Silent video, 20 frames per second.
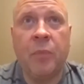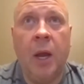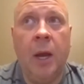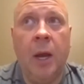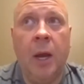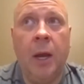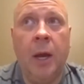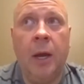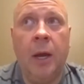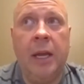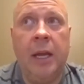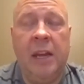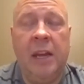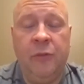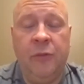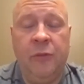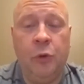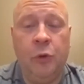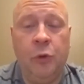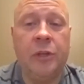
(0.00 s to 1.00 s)
Uh,
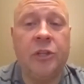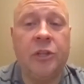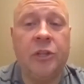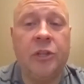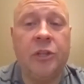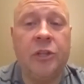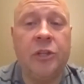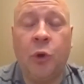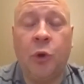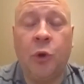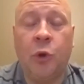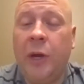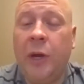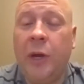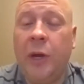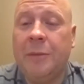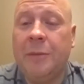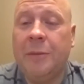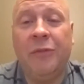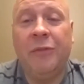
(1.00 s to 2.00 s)
if you can quit
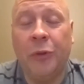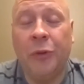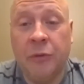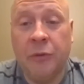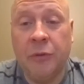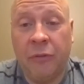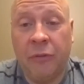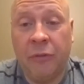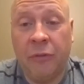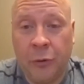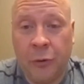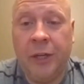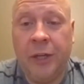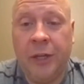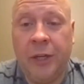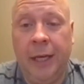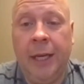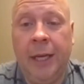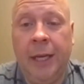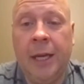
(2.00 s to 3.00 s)
before the age of
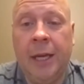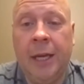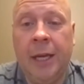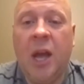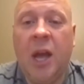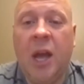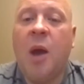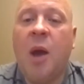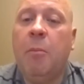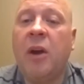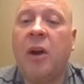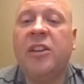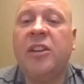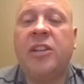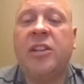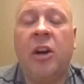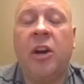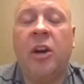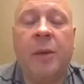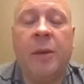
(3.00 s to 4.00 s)
30,
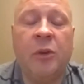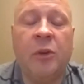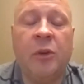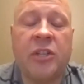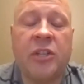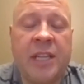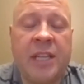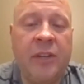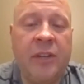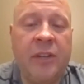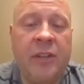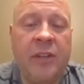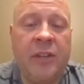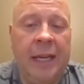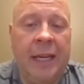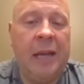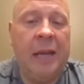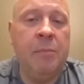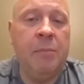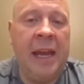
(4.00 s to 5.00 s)
by the time you're
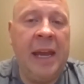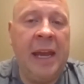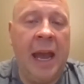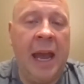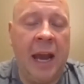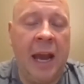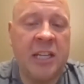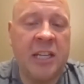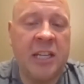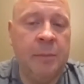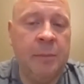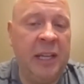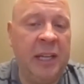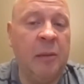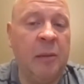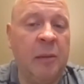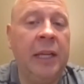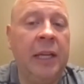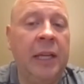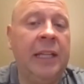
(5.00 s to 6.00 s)
70, it may actually
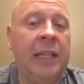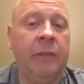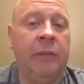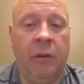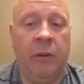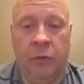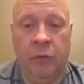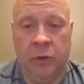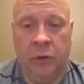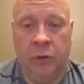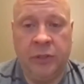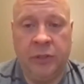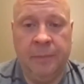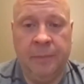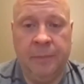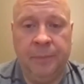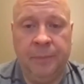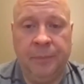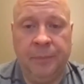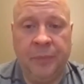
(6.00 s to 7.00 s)
be completely
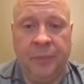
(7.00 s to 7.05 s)
reversed.